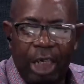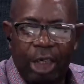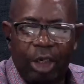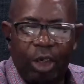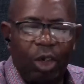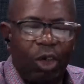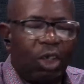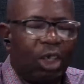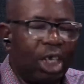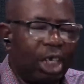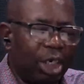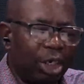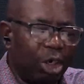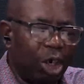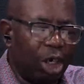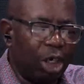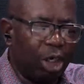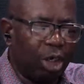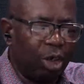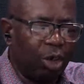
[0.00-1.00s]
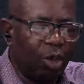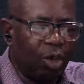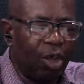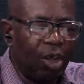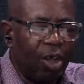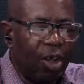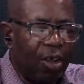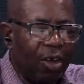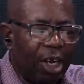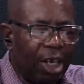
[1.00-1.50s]
So they just
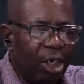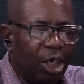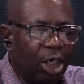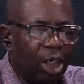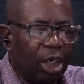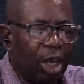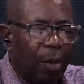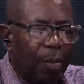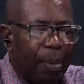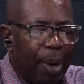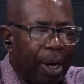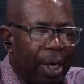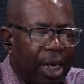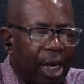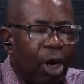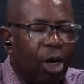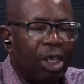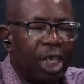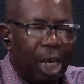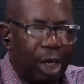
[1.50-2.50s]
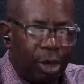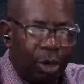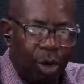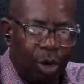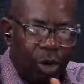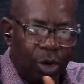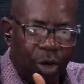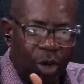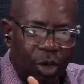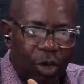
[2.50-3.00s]
pack it, oh yeah,
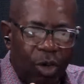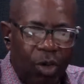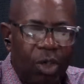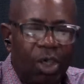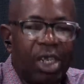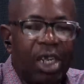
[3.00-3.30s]
go.